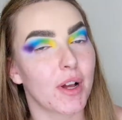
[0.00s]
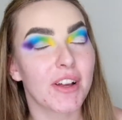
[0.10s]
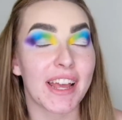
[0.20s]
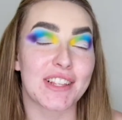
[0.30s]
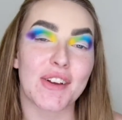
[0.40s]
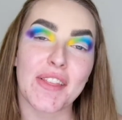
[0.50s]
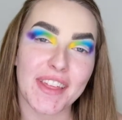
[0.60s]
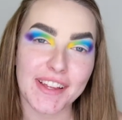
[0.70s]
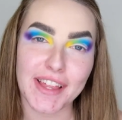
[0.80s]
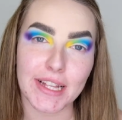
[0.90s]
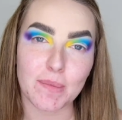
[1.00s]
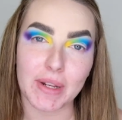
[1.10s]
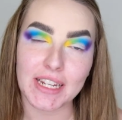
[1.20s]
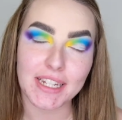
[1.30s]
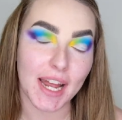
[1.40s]
Okay, so I think that's
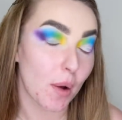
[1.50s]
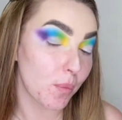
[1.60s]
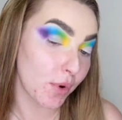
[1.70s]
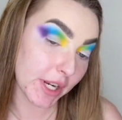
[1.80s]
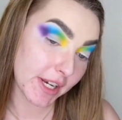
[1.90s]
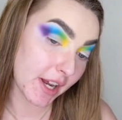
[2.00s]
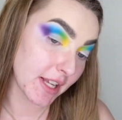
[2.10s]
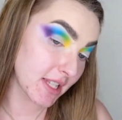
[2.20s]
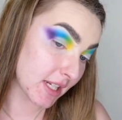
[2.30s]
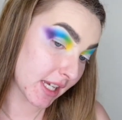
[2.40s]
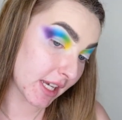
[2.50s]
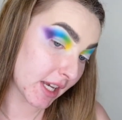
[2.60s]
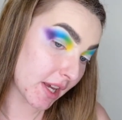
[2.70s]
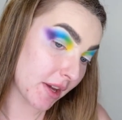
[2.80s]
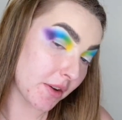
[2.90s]
blended out pretty nicely.
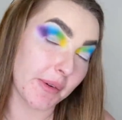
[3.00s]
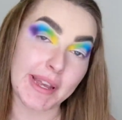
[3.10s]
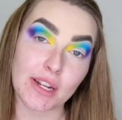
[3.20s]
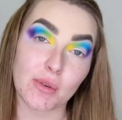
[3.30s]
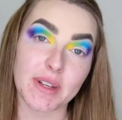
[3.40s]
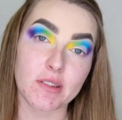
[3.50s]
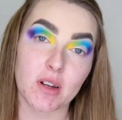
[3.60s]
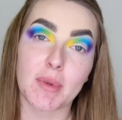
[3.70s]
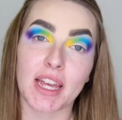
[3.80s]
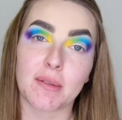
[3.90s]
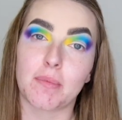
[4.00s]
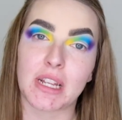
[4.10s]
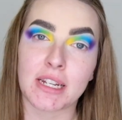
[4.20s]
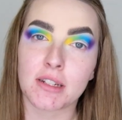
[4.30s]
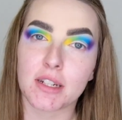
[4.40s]
We can always go back and
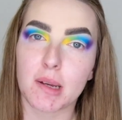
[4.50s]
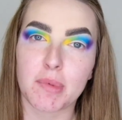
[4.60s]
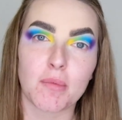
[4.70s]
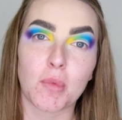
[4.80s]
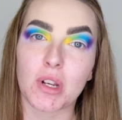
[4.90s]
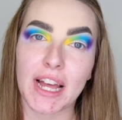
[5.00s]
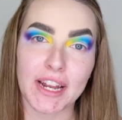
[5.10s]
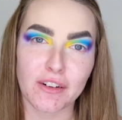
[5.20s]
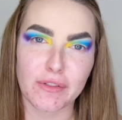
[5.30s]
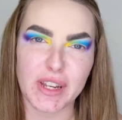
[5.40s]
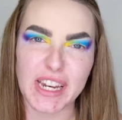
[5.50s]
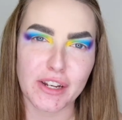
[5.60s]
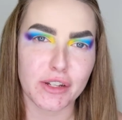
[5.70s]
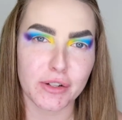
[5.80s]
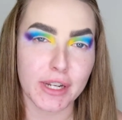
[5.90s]
blend a bit more later if we
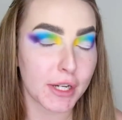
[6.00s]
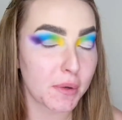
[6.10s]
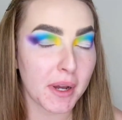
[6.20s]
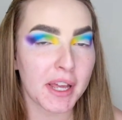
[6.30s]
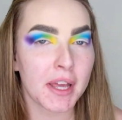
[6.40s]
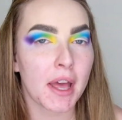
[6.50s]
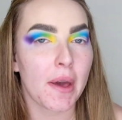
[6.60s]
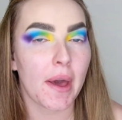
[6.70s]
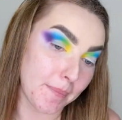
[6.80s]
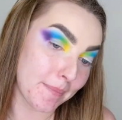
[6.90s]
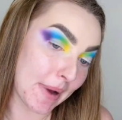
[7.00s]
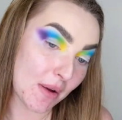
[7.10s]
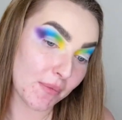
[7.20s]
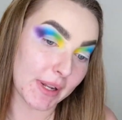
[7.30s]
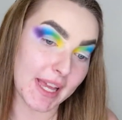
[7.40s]
need to anyway, but
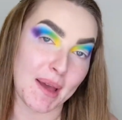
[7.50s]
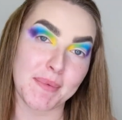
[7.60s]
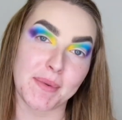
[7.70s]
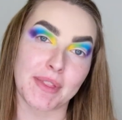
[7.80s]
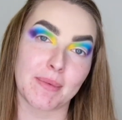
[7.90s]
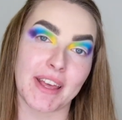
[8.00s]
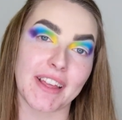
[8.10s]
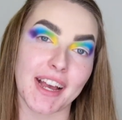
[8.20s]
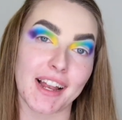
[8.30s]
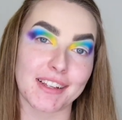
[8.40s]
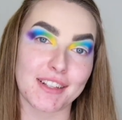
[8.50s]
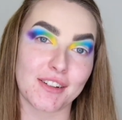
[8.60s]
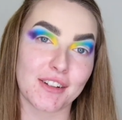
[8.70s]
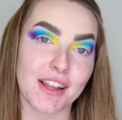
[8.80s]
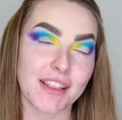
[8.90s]
I'm really happy with the way the colours are
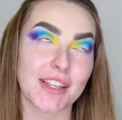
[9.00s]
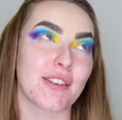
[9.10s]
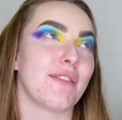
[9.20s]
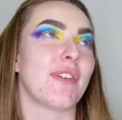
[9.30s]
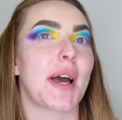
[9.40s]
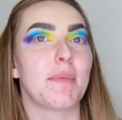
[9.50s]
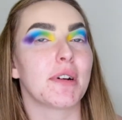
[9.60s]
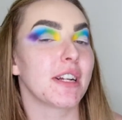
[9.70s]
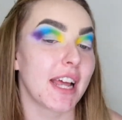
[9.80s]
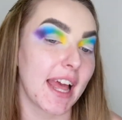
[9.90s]
looking. They're so vibrant